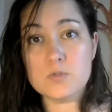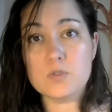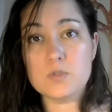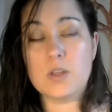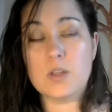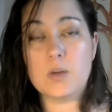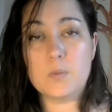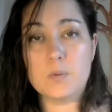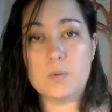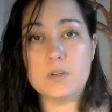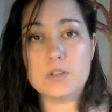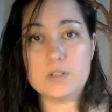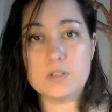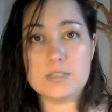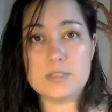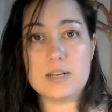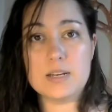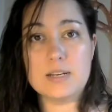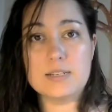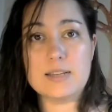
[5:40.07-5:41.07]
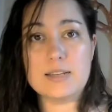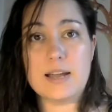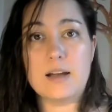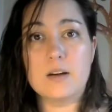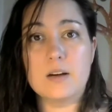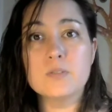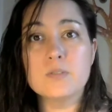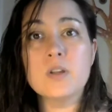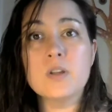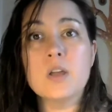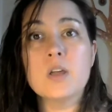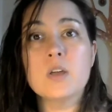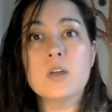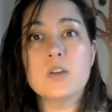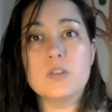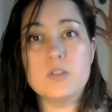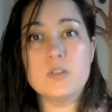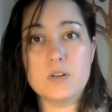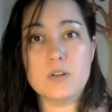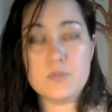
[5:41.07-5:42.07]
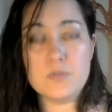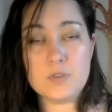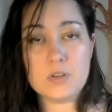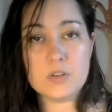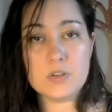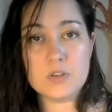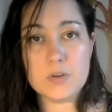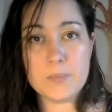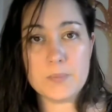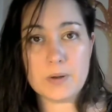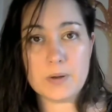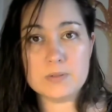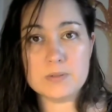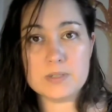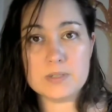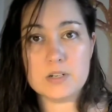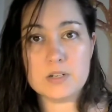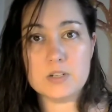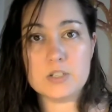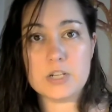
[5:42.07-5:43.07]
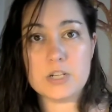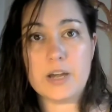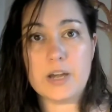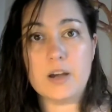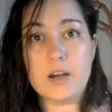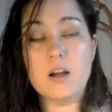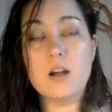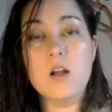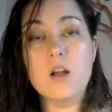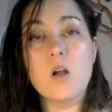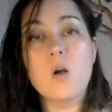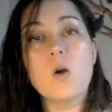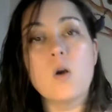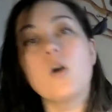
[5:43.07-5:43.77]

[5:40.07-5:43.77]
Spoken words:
So like when you're sitting down, you can feel your bones in a chair.